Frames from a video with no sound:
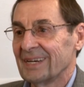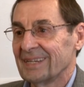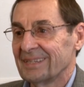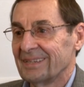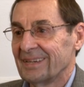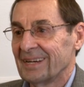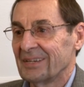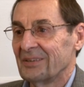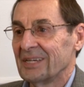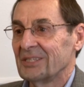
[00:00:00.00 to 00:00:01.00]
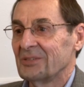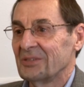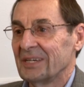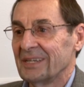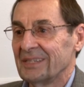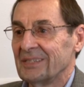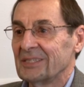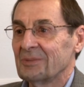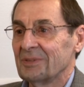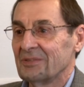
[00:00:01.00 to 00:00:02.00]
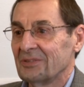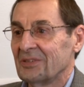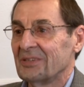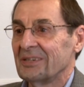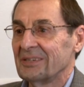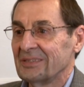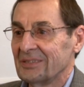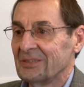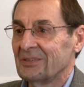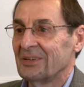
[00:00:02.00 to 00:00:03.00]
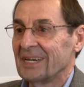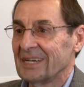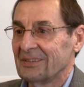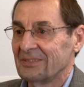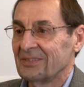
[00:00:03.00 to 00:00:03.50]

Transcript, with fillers: I, I graduated just before you arrived